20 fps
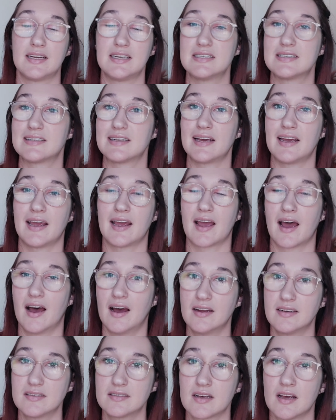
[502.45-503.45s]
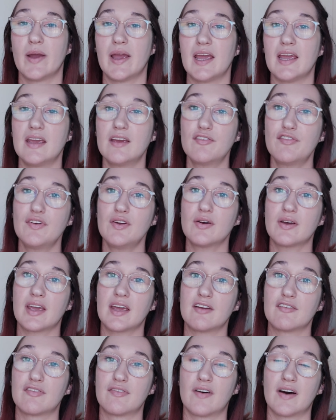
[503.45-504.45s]
Easter egg hunt where if you
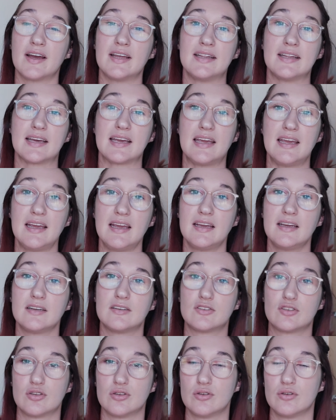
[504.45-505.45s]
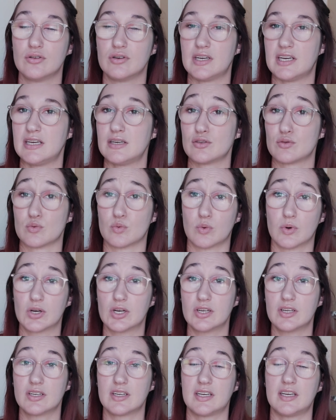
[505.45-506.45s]
can find the key to his world,